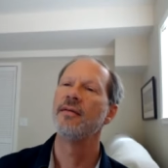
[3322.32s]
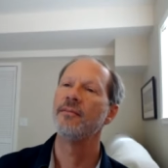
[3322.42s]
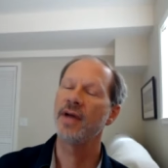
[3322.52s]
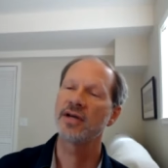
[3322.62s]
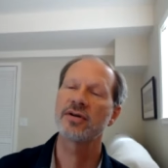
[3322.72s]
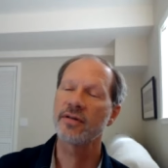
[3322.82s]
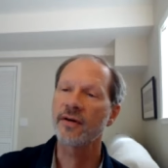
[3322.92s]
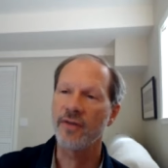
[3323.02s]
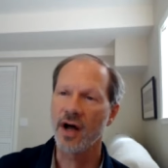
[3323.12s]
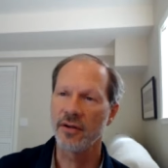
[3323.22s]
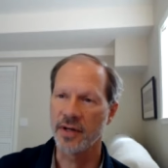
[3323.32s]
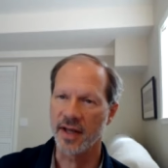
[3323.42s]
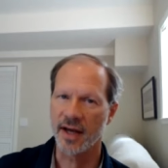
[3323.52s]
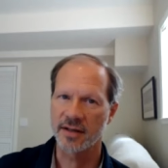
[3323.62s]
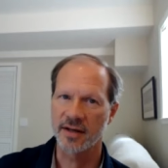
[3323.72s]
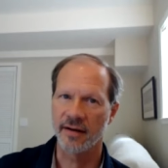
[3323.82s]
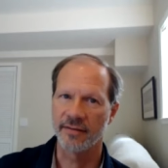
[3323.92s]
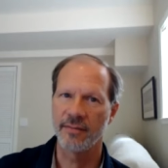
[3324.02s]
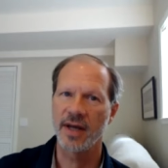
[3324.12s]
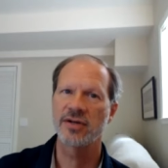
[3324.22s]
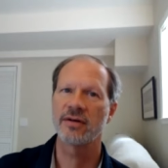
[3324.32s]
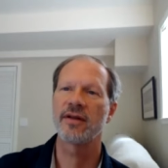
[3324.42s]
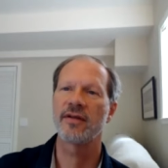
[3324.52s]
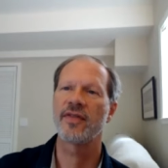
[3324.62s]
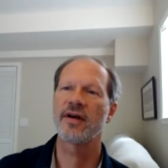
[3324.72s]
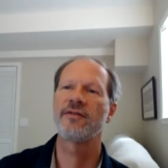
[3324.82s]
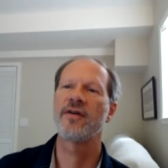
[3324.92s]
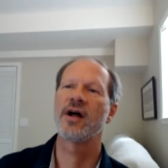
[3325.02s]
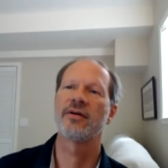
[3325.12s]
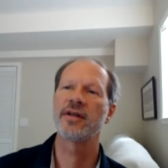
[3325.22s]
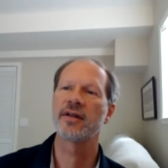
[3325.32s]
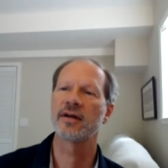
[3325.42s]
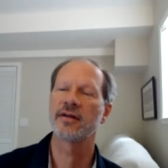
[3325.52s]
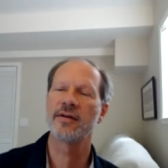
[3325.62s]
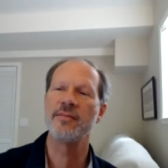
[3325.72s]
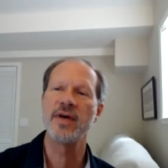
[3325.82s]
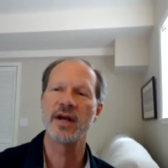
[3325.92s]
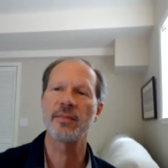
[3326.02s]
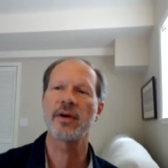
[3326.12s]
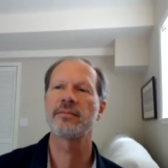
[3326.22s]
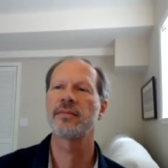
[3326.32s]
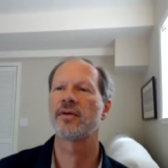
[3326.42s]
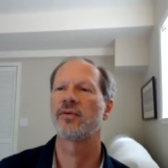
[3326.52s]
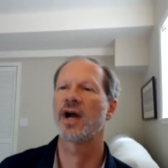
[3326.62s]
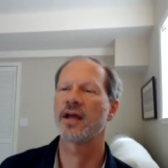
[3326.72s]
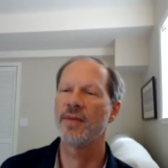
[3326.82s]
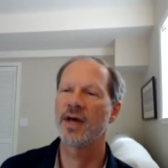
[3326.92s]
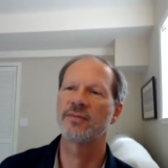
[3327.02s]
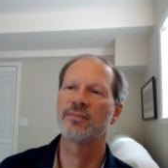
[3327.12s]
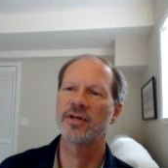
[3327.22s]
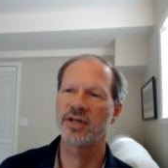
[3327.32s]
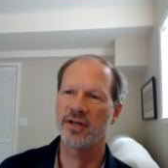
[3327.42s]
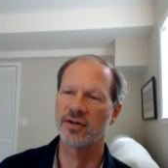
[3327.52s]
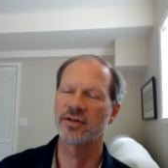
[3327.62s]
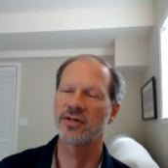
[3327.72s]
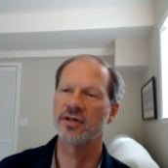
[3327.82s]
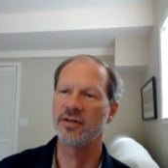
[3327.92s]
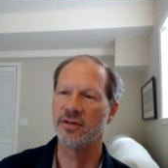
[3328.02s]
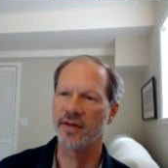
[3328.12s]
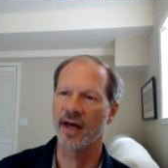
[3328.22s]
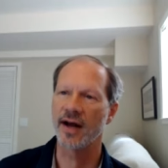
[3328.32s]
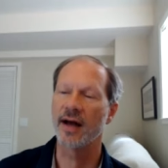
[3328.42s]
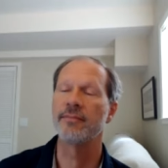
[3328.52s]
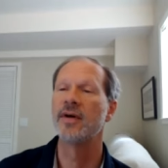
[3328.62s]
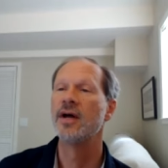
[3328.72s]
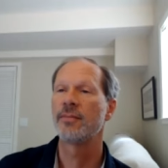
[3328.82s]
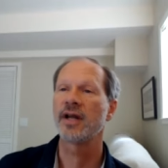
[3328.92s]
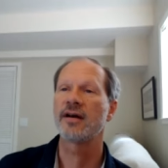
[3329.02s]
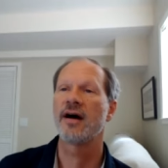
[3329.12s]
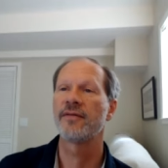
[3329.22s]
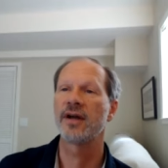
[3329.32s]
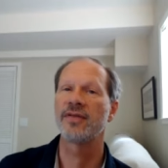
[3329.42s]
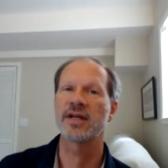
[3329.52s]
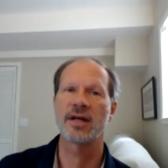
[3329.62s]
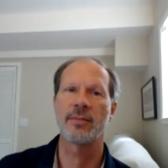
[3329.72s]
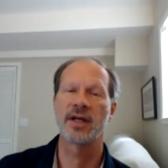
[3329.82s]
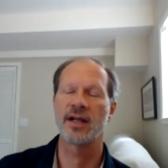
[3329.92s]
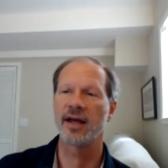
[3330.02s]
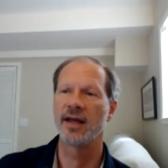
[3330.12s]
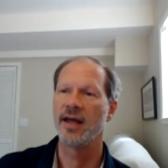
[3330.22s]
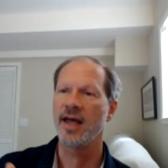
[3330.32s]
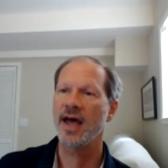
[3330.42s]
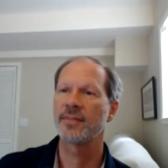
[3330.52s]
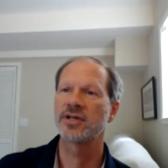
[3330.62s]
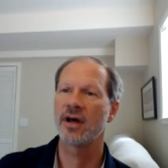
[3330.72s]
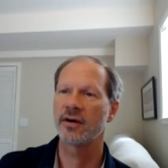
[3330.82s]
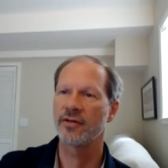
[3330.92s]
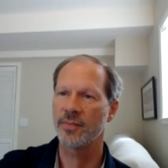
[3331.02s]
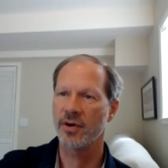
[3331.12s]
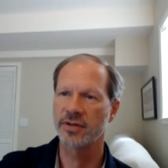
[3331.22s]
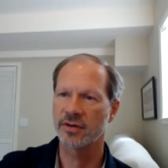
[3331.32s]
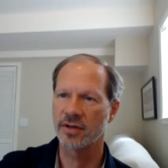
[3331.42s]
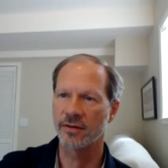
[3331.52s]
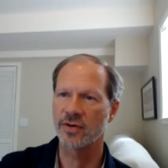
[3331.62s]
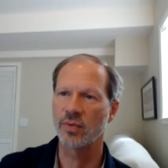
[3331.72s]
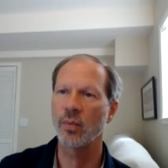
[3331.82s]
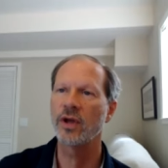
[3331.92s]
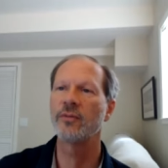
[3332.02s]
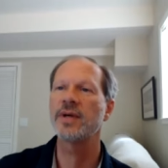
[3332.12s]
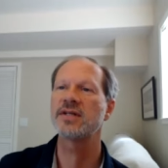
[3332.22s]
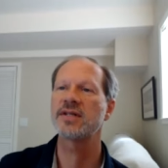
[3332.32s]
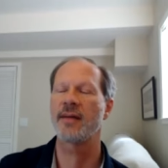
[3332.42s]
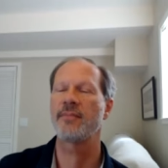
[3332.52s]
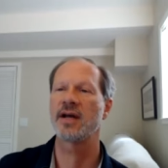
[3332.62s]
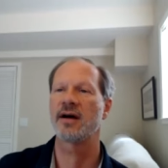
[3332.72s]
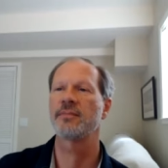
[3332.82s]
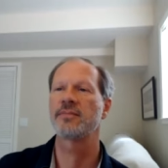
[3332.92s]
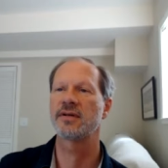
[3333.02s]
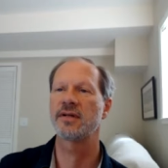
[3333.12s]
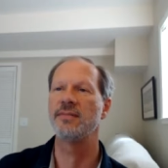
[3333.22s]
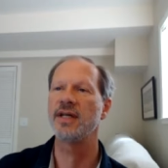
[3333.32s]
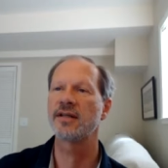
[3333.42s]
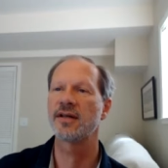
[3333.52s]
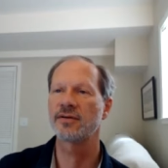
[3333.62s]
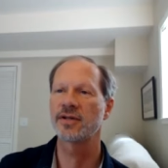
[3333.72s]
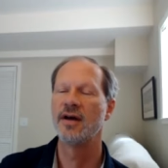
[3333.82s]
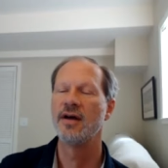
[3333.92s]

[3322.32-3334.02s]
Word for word: make sure they're following that stuff. Make sure that they're following the, the minimum recommended procedures to do that. I'm pretty confident that someone like Amazon or the Postal Service will be stepping up to meet those,